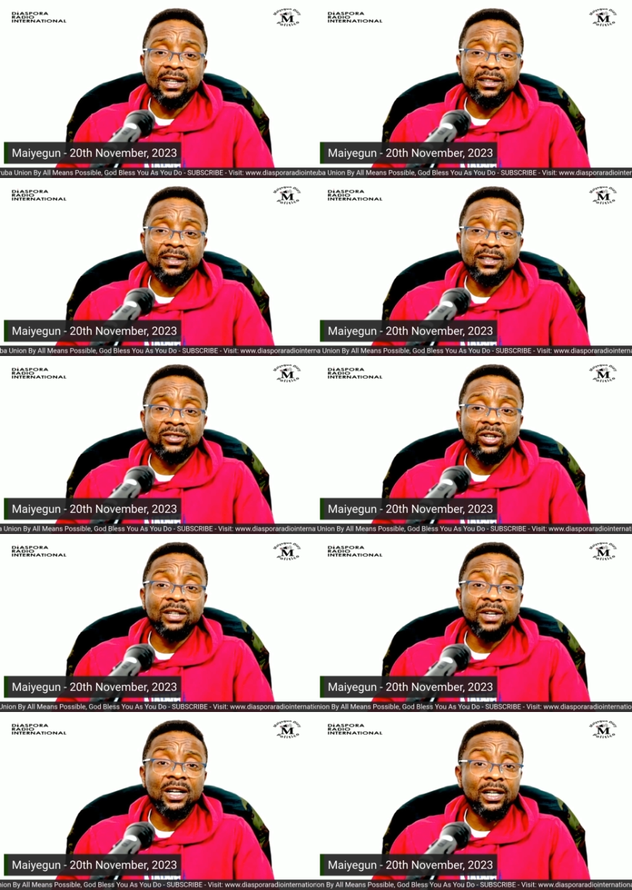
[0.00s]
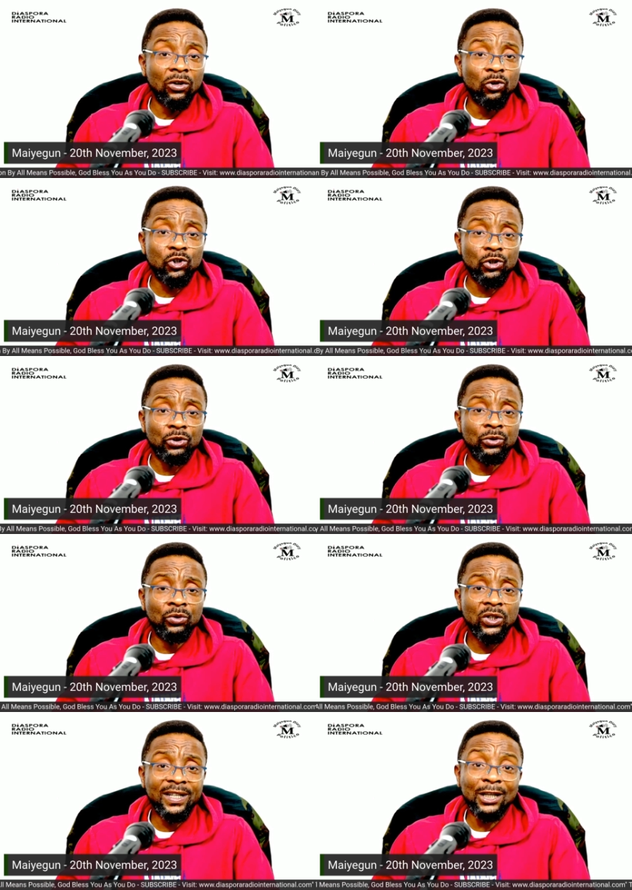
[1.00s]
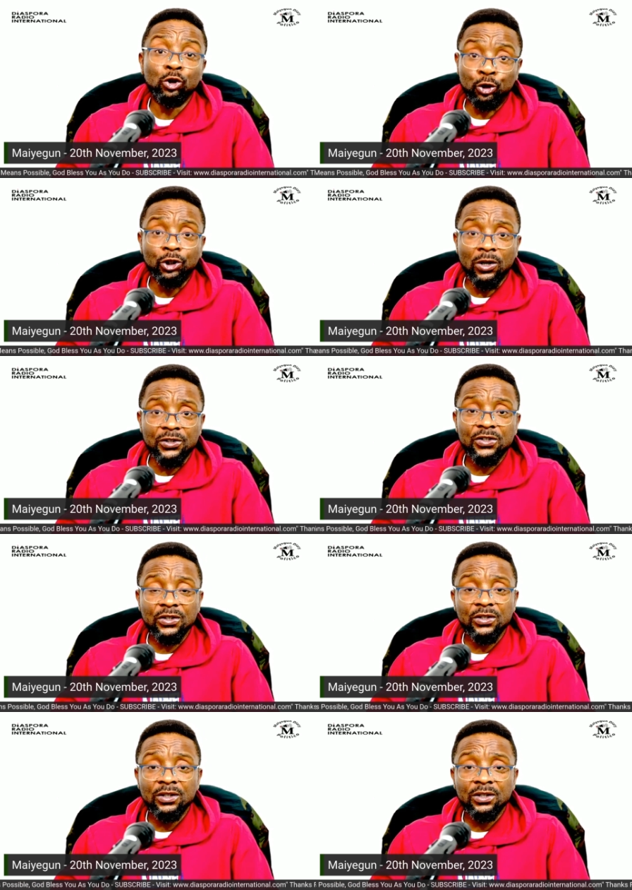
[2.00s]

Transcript: is actually very close to you that you trust.